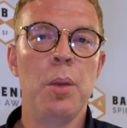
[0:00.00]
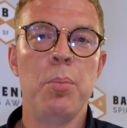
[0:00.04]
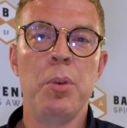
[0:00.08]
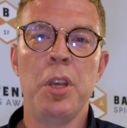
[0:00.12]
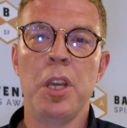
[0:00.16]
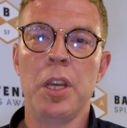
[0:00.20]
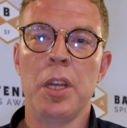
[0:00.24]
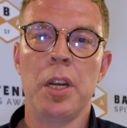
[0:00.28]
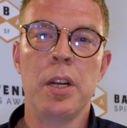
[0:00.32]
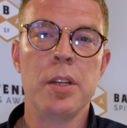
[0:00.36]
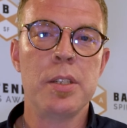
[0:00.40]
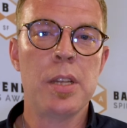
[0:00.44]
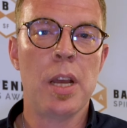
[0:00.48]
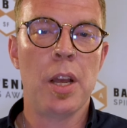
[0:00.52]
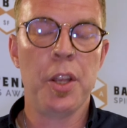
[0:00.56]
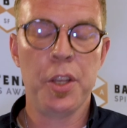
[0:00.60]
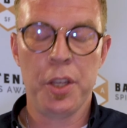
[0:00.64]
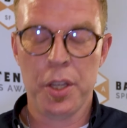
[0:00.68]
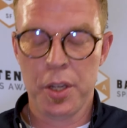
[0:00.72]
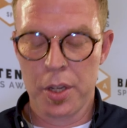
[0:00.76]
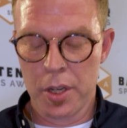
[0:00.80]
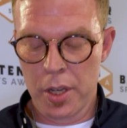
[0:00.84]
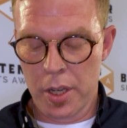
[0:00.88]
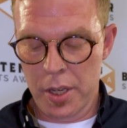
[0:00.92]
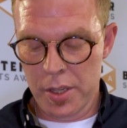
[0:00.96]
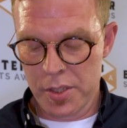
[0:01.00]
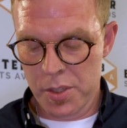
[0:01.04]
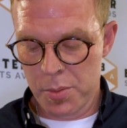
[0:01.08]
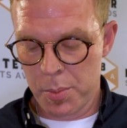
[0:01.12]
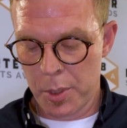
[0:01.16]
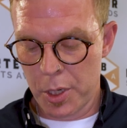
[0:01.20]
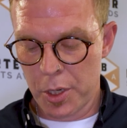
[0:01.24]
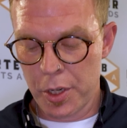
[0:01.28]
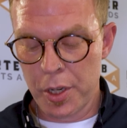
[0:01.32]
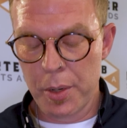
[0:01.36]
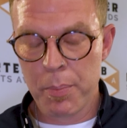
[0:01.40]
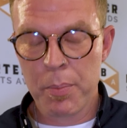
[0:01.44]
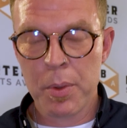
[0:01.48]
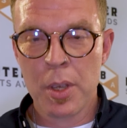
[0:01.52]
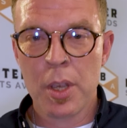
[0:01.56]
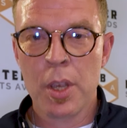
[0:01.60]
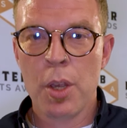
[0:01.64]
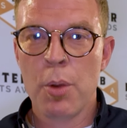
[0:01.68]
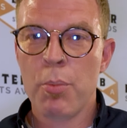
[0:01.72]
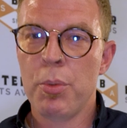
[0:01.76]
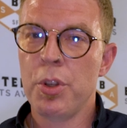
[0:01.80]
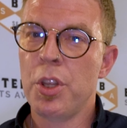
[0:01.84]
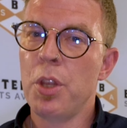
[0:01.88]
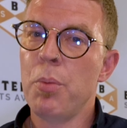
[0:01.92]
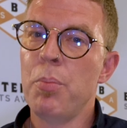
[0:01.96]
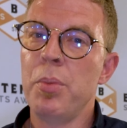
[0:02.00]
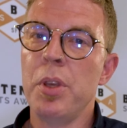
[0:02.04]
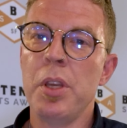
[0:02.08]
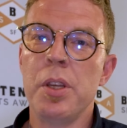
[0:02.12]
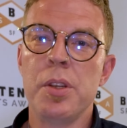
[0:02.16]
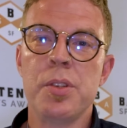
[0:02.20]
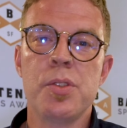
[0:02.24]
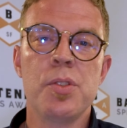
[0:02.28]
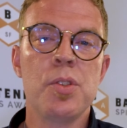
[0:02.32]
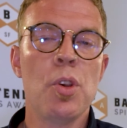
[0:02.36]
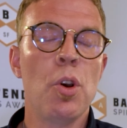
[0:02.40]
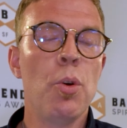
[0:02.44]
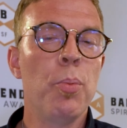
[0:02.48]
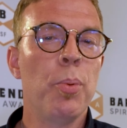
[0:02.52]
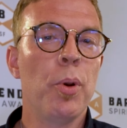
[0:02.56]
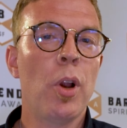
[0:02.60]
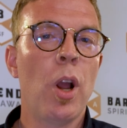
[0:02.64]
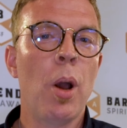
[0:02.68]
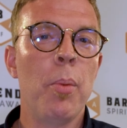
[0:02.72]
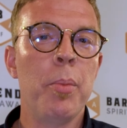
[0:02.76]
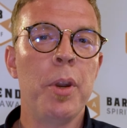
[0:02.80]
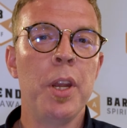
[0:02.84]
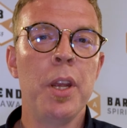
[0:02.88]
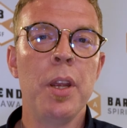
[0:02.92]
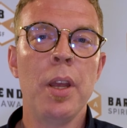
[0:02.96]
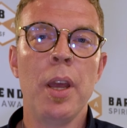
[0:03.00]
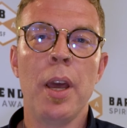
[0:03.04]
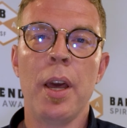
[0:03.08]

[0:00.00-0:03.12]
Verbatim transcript: being an Italian uh, spirit, but then being so prominent.